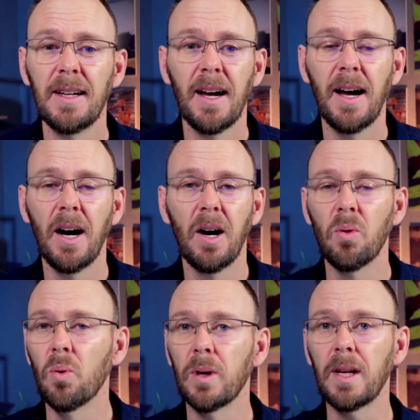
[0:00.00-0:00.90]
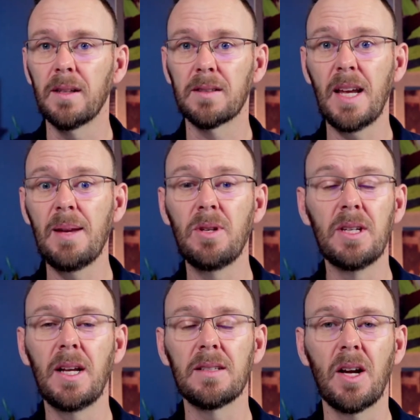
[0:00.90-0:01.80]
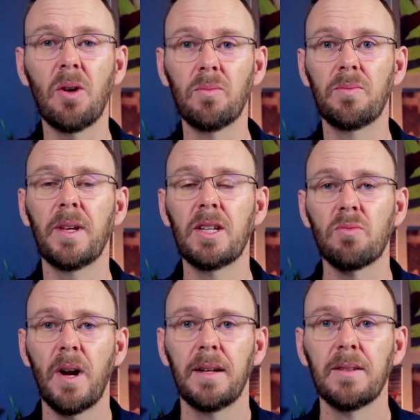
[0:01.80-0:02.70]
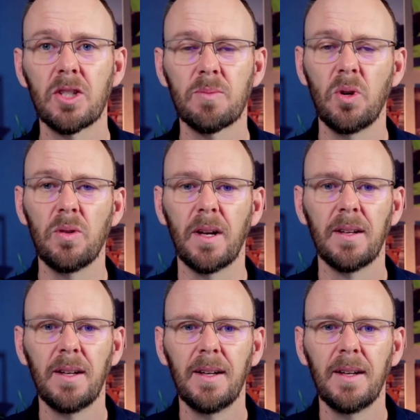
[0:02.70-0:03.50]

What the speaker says: or get the team that you need to help things run smoother.